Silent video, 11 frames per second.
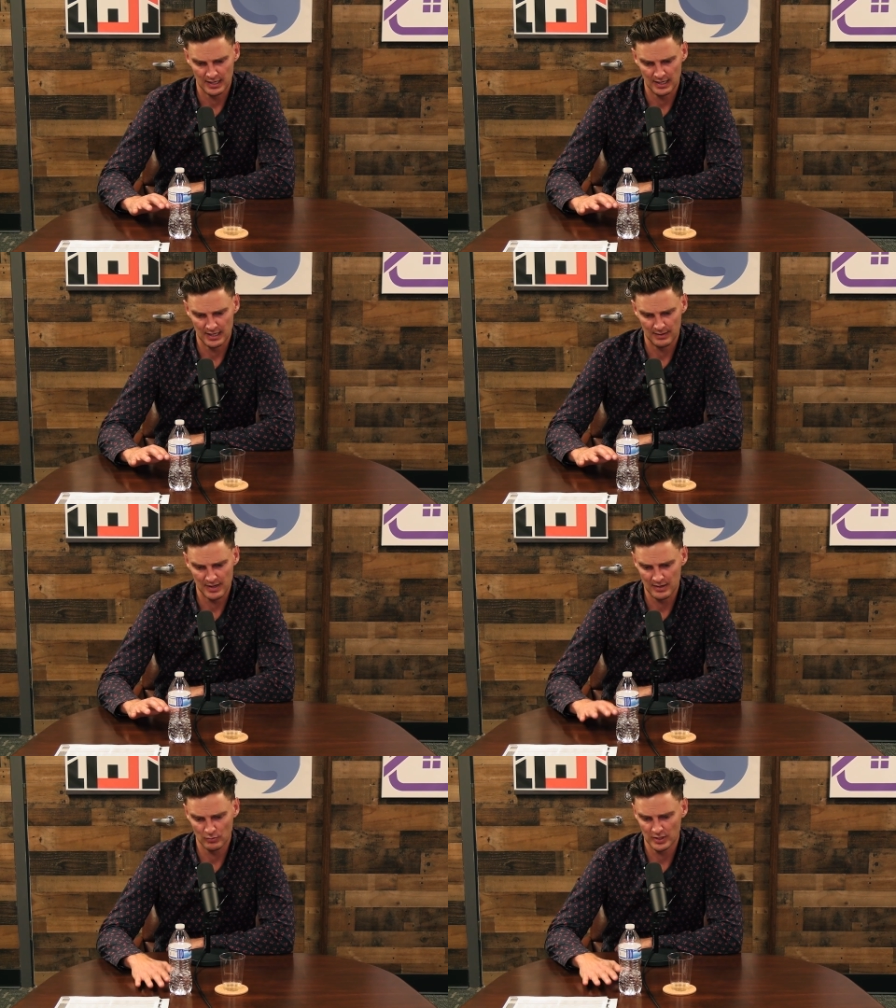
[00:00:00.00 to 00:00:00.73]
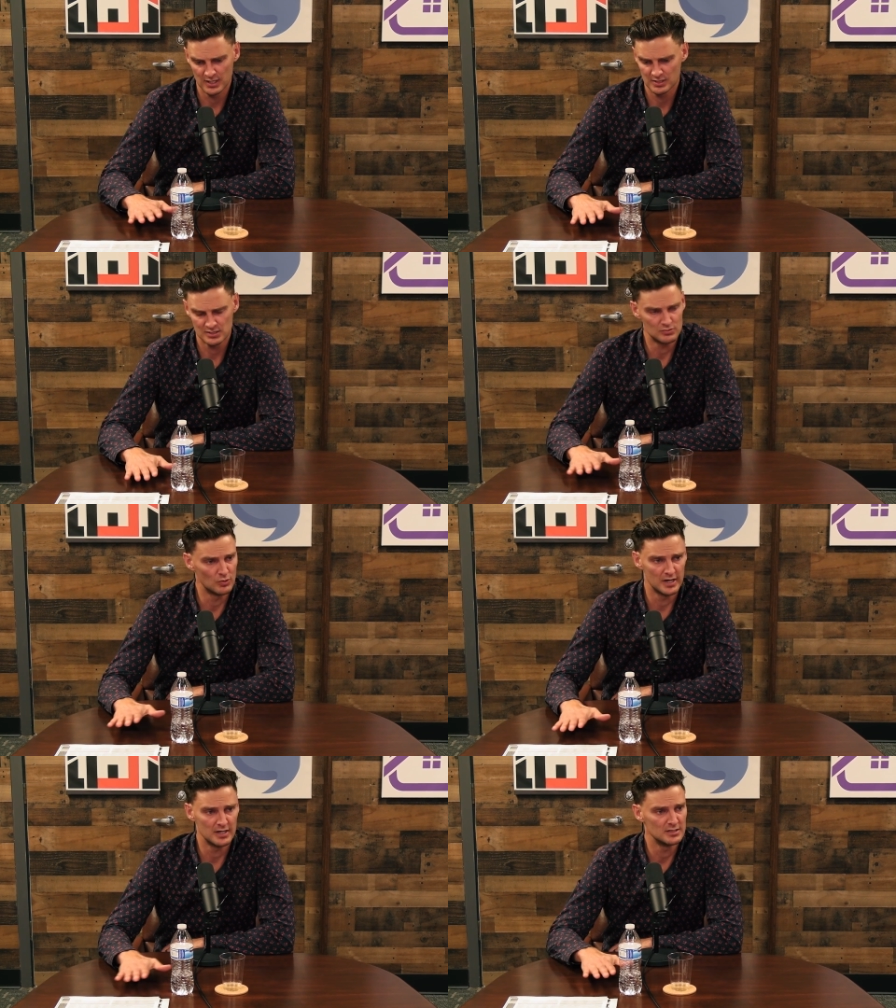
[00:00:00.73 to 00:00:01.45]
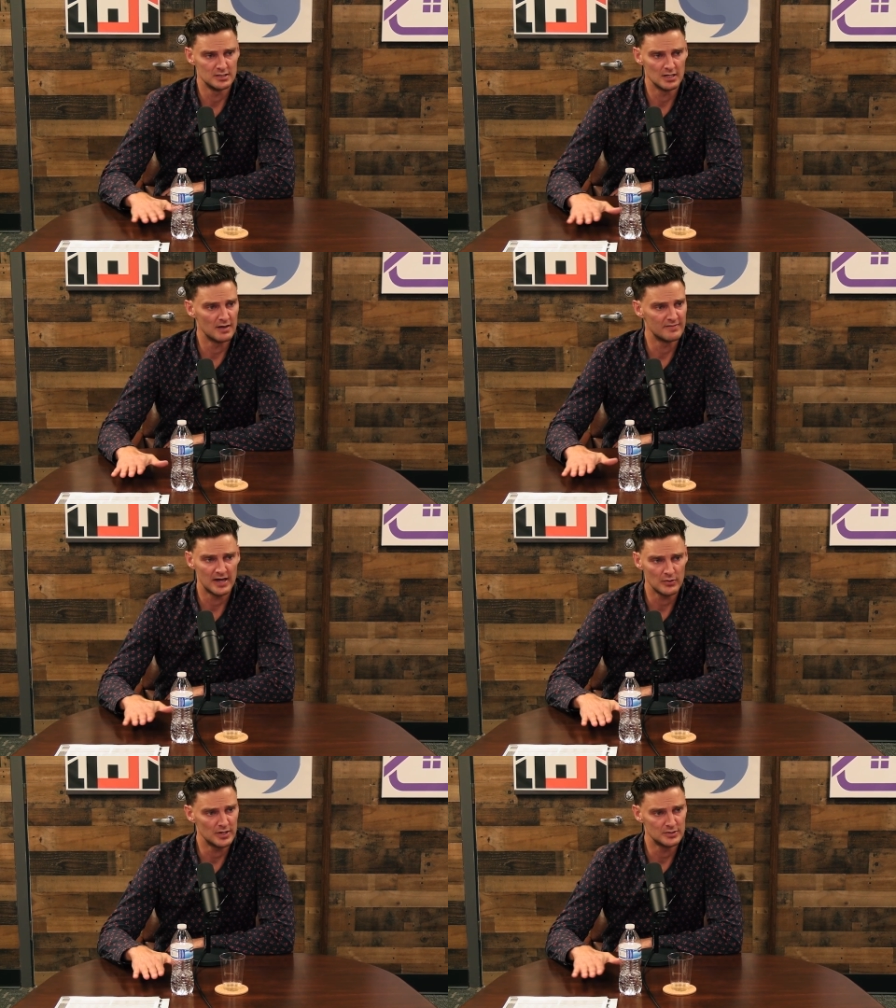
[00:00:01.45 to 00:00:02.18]
Um, and we just went in and did our
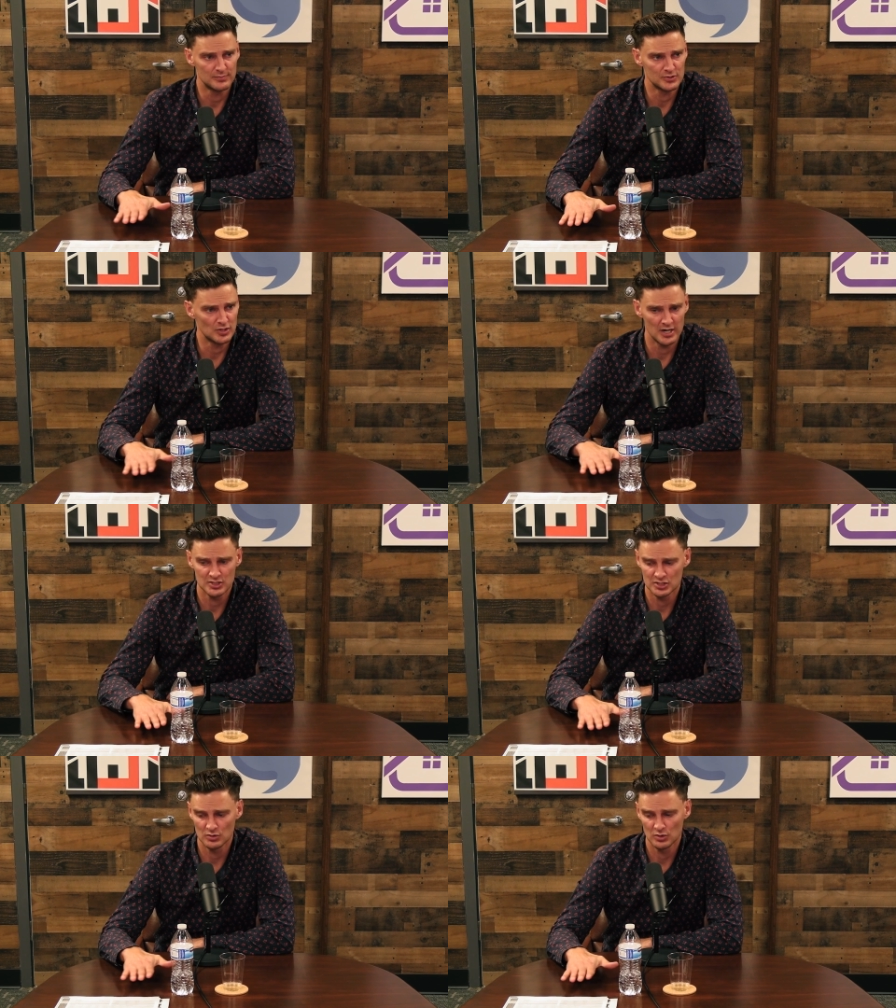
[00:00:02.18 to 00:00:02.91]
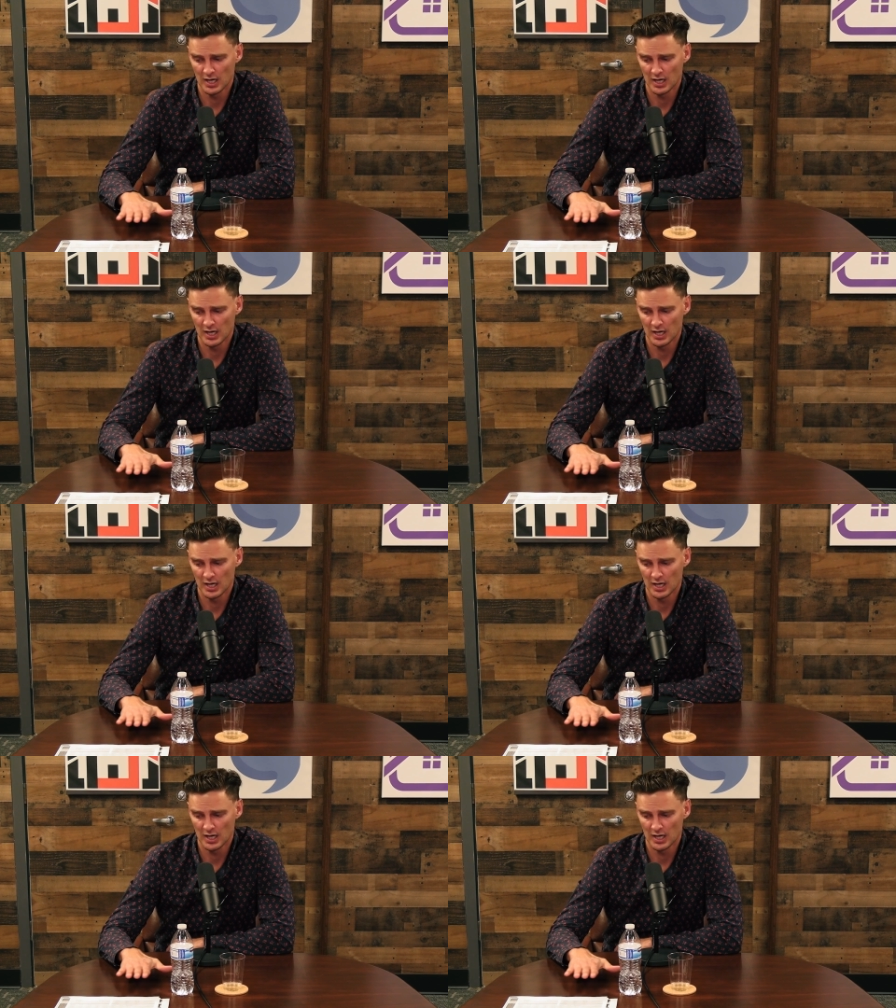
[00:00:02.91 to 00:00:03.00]
value add strategy.